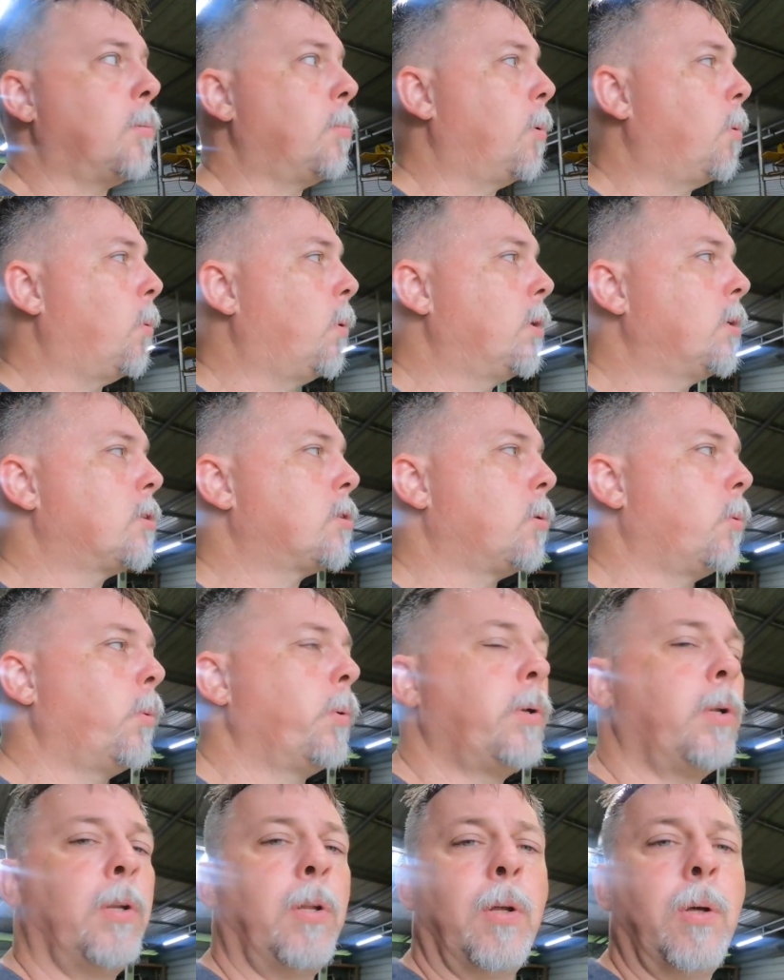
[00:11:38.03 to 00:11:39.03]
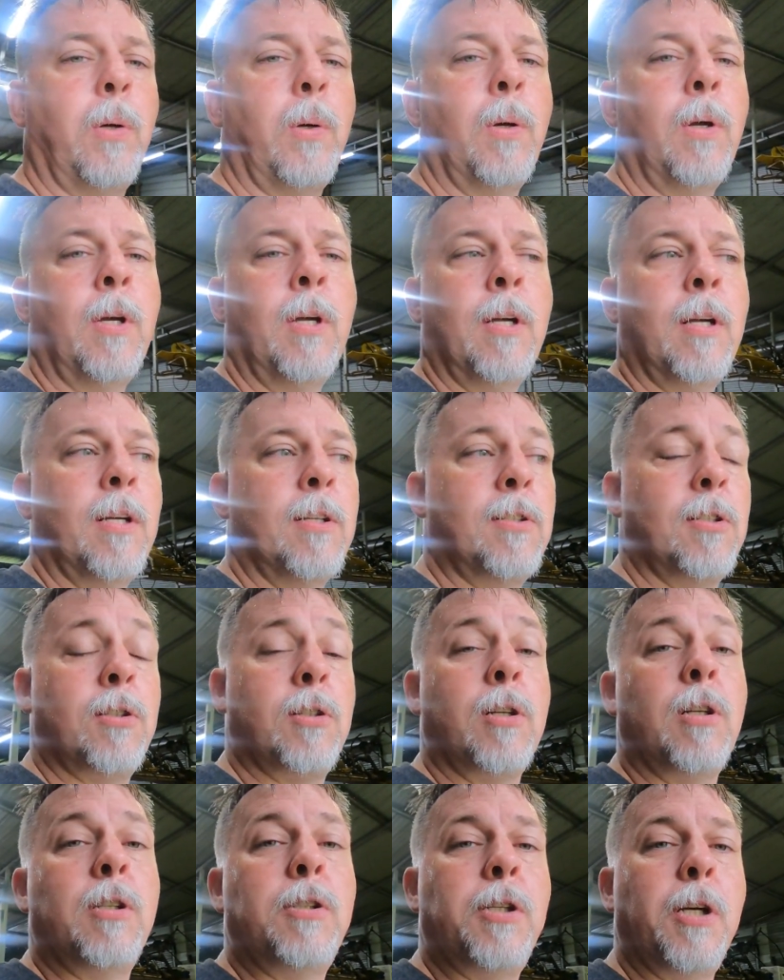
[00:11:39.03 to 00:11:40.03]
But what it's going to do is it's
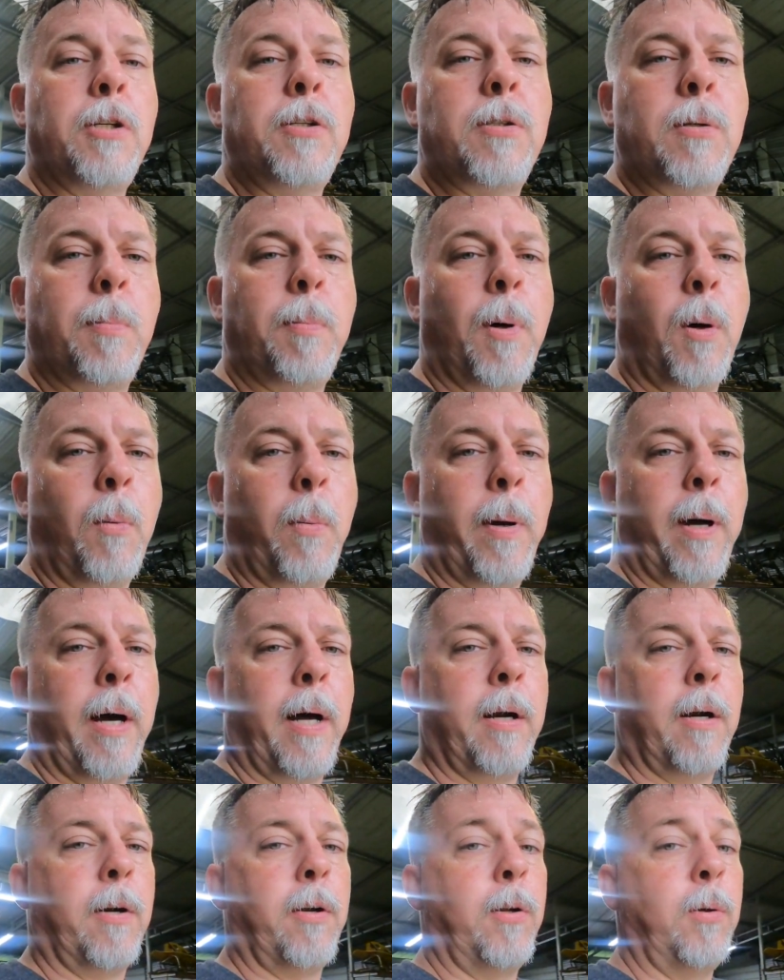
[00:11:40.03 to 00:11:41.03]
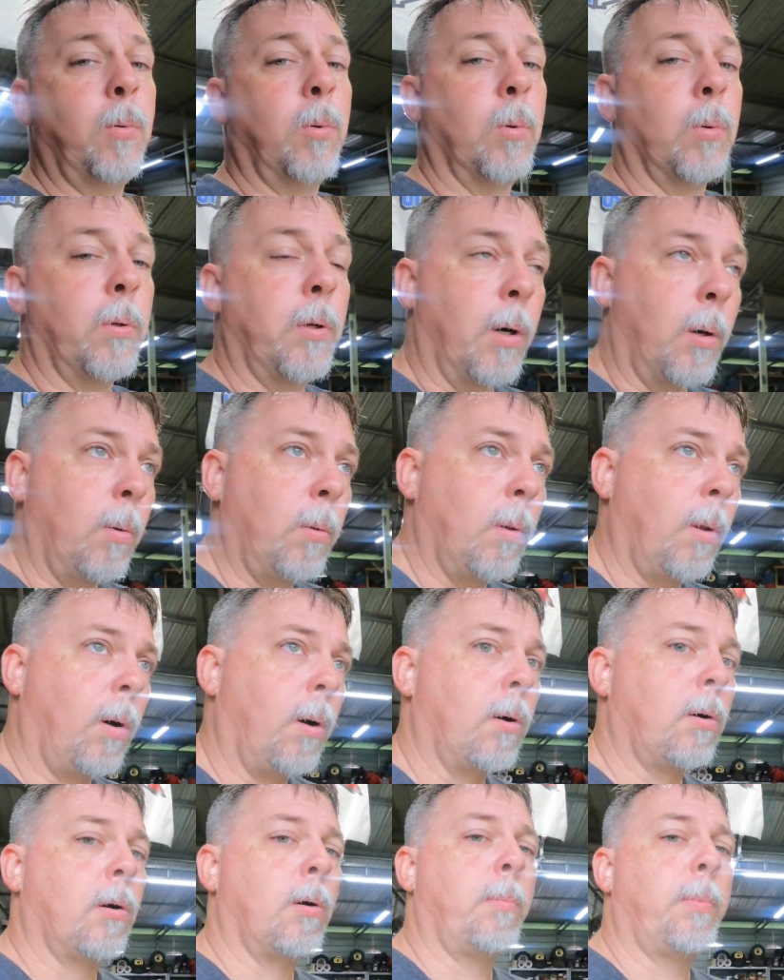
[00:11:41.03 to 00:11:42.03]
going to change your bolt pattern. You will no
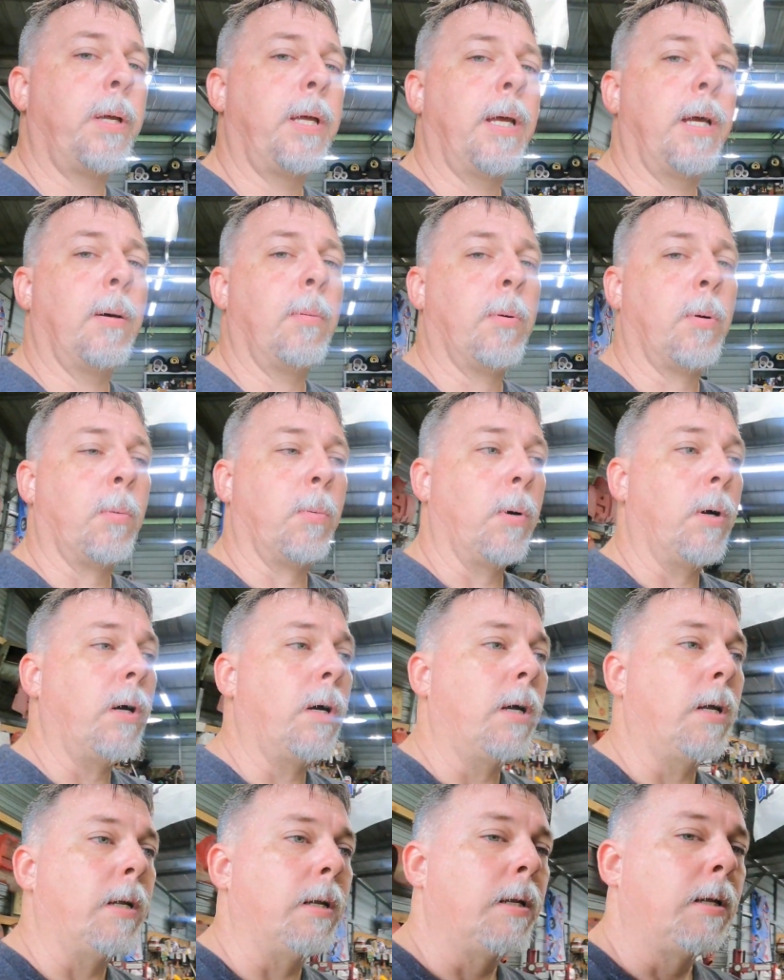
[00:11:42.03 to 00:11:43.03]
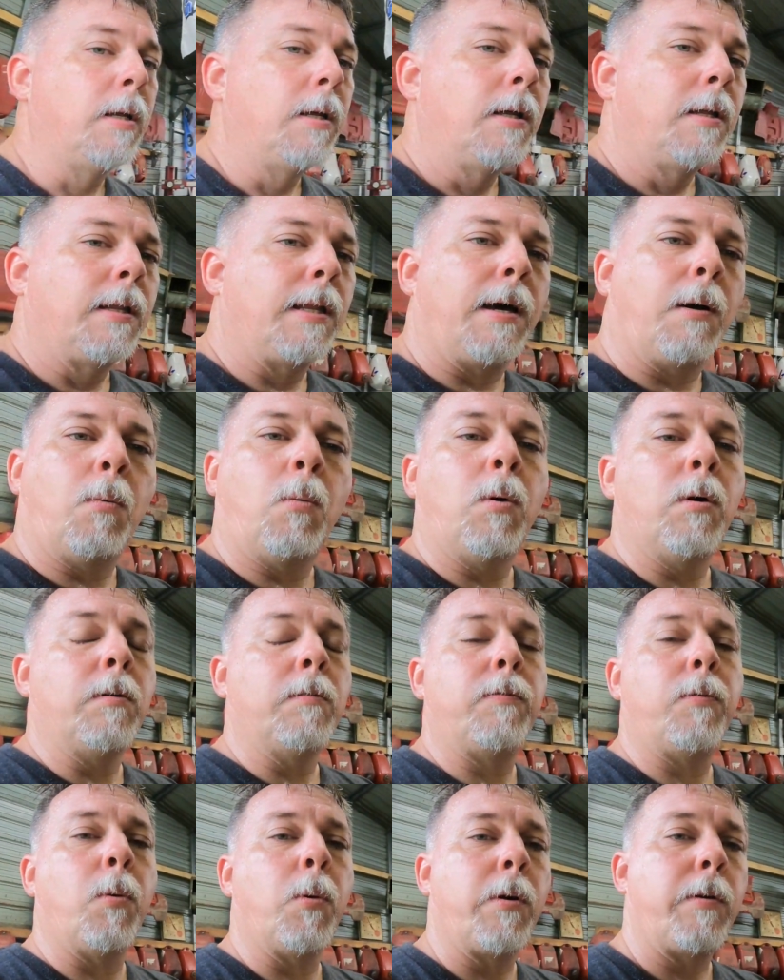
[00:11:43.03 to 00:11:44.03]
longer be able to run that
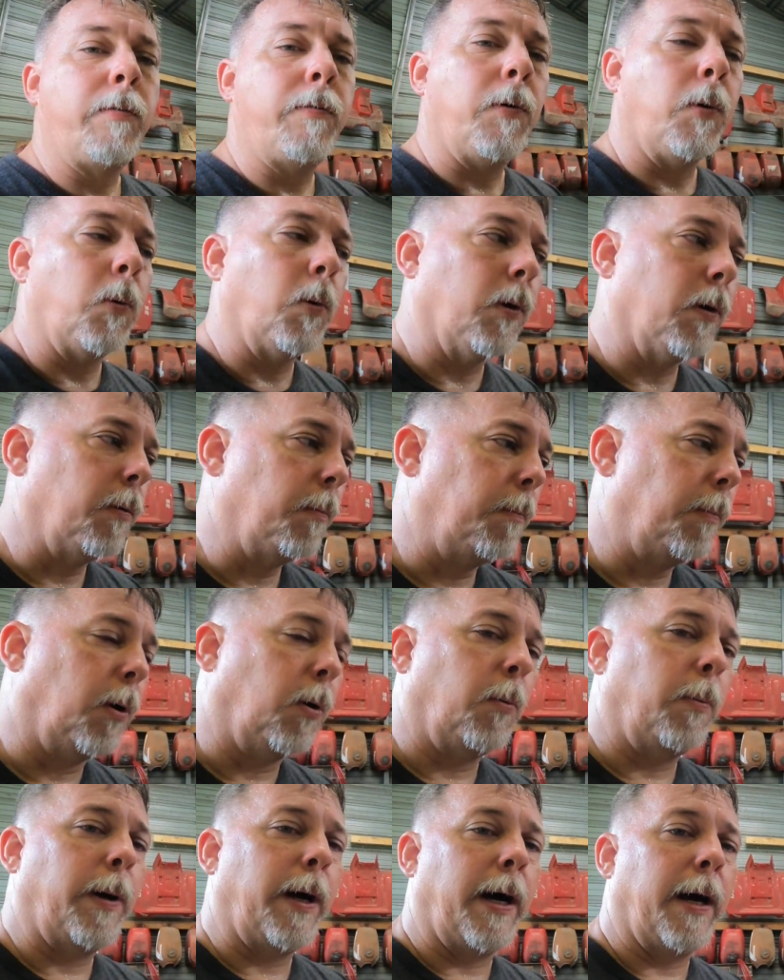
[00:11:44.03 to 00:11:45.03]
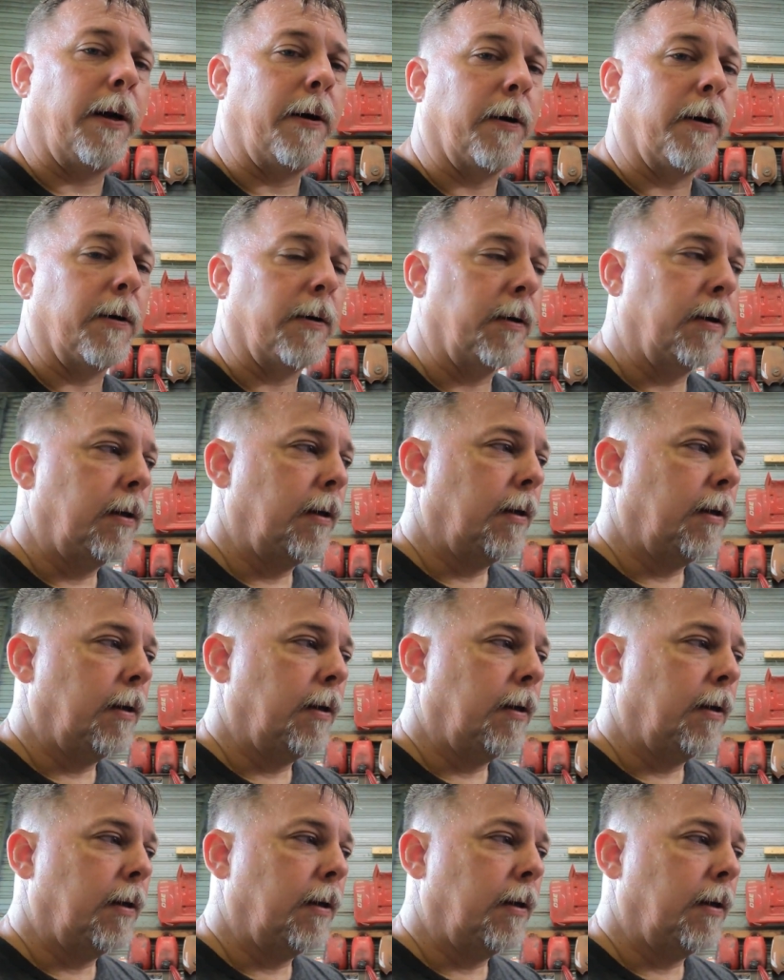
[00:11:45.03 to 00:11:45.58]
144 bolt pattern